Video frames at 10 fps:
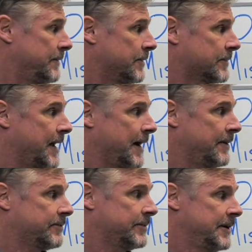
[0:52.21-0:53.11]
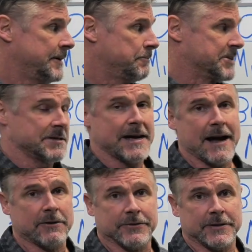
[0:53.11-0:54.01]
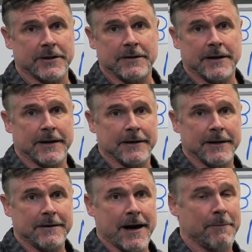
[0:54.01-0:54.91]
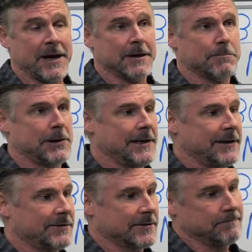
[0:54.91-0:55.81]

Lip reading: Just guys missing tackles and not making plays.